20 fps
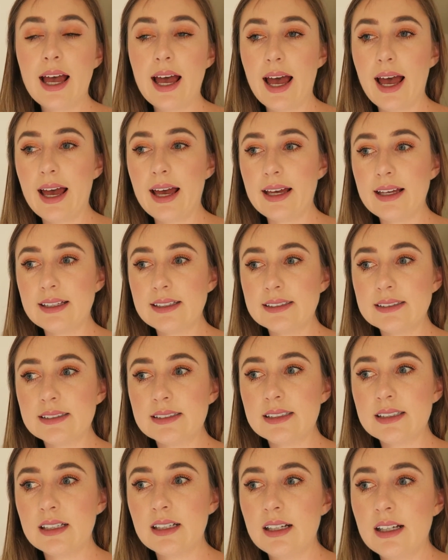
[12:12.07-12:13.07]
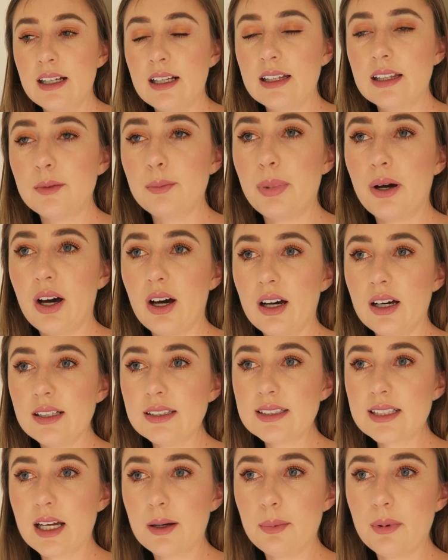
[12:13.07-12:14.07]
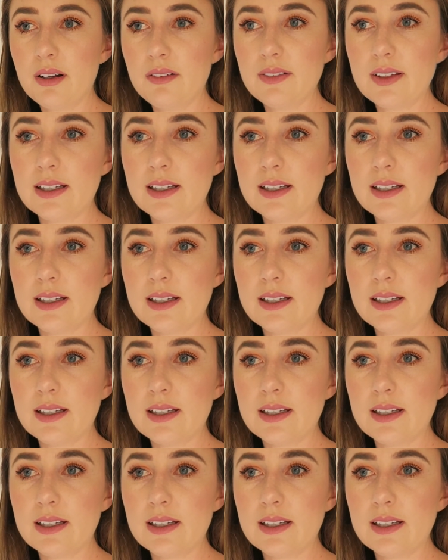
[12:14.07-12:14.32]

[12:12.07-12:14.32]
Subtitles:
and the past couple of